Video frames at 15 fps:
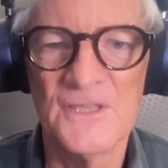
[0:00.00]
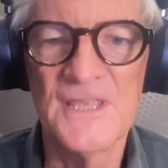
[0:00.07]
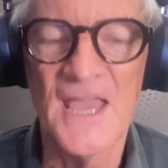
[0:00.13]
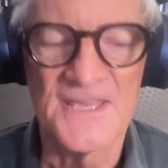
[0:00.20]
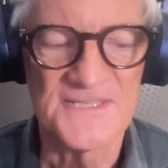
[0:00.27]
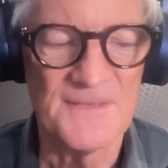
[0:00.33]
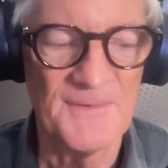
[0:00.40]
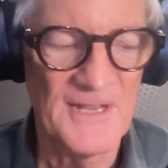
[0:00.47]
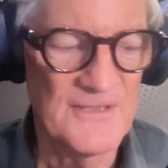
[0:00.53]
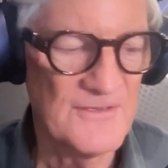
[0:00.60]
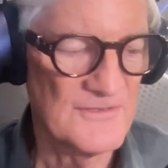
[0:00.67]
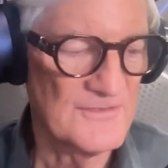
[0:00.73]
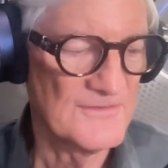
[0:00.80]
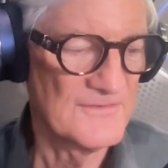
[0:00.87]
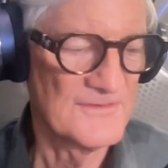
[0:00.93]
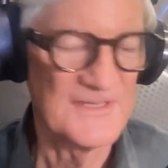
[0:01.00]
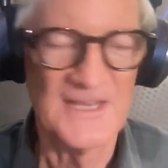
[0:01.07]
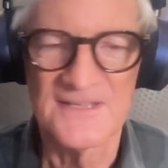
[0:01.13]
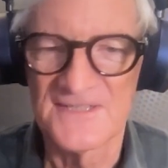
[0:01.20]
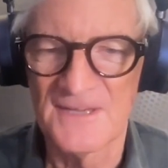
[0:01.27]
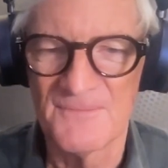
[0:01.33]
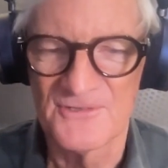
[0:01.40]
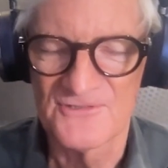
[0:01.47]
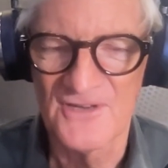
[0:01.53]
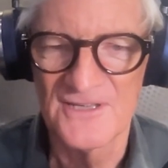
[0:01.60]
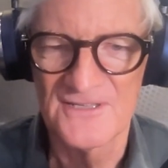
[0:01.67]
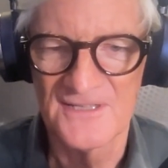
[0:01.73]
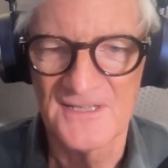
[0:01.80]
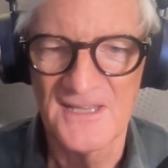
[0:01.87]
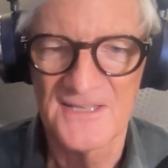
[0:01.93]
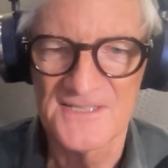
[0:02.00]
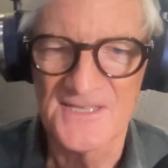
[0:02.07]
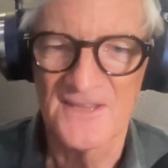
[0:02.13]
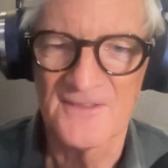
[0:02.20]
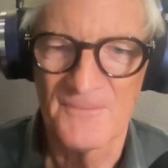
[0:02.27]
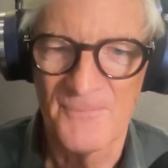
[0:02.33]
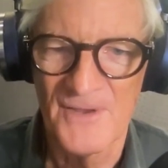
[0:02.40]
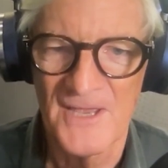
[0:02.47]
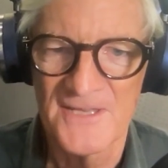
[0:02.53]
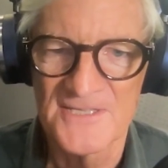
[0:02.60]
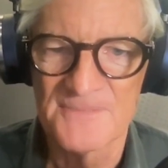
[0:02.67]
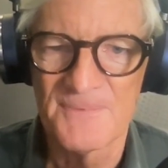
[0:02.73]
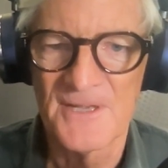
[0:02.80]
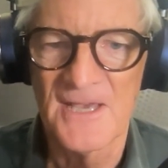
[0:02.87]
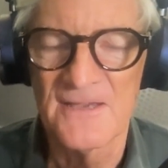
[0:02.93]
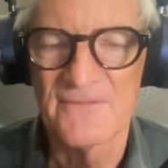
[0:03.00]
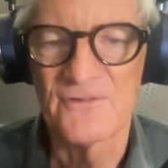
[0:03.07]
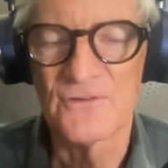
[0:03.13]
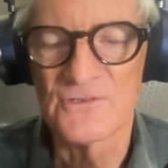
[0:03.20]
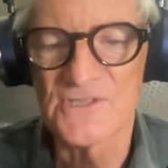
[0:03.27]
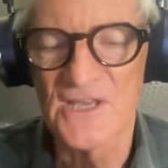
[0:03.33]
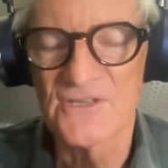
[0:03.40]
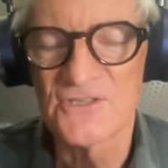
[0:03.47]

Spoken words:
Yes, I mean, I couldn't demonstrate it against other brands, but of course I